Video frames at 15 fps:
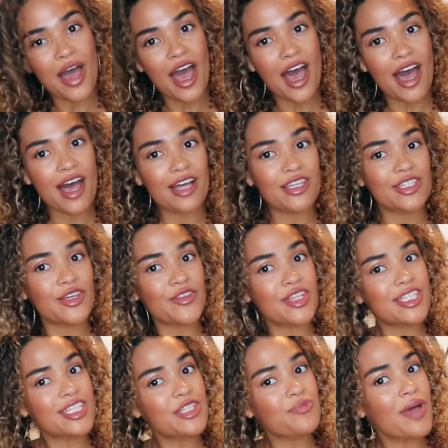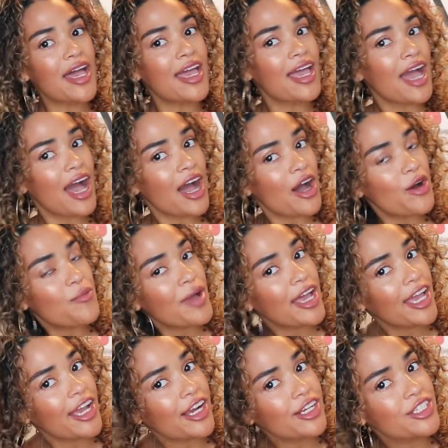back. So this is how my
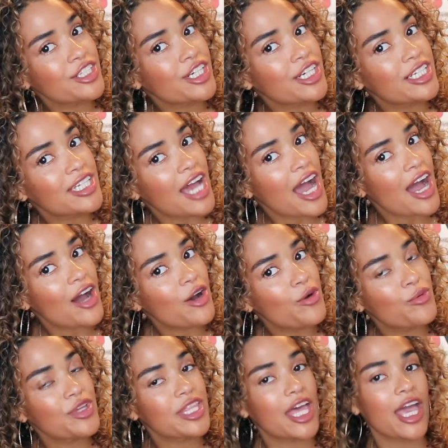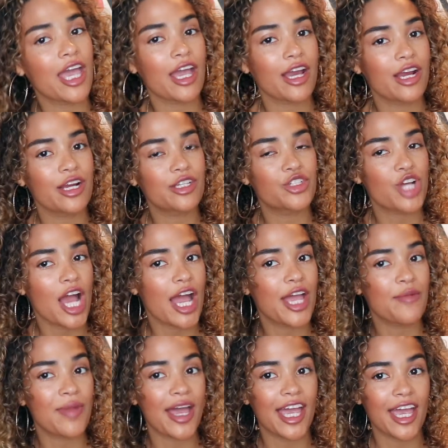hair turned out with air
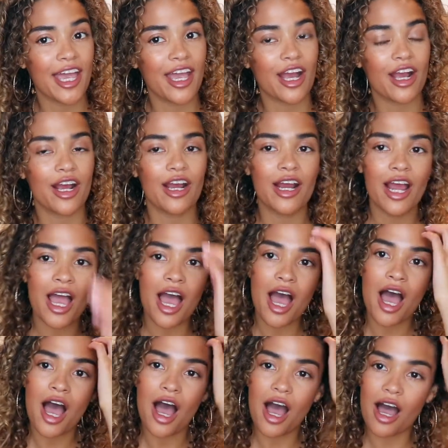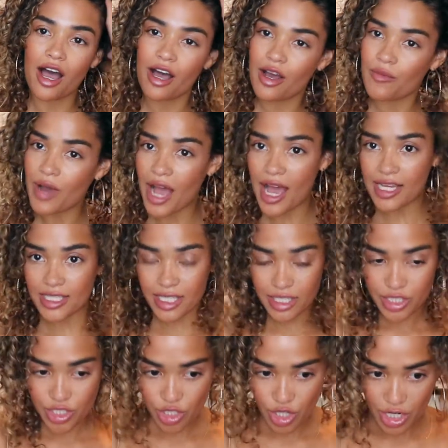drying my hair. I
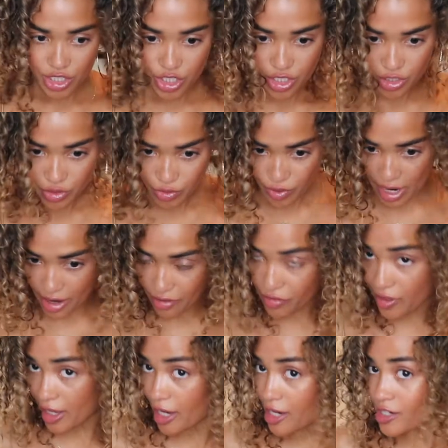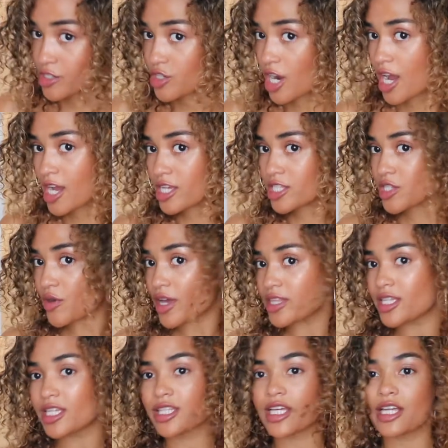did scrunch it throughout the air dry, so I
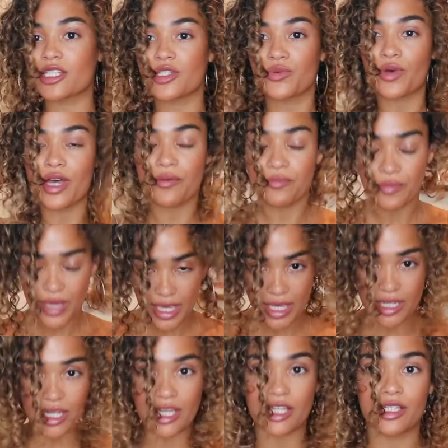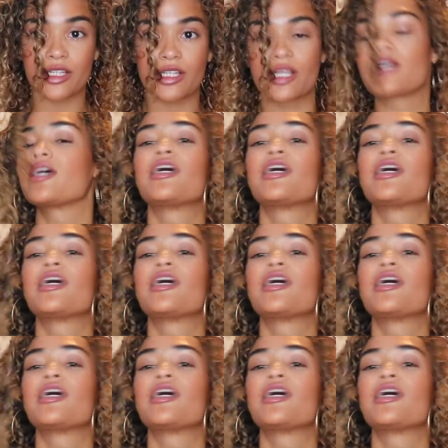think that's what made it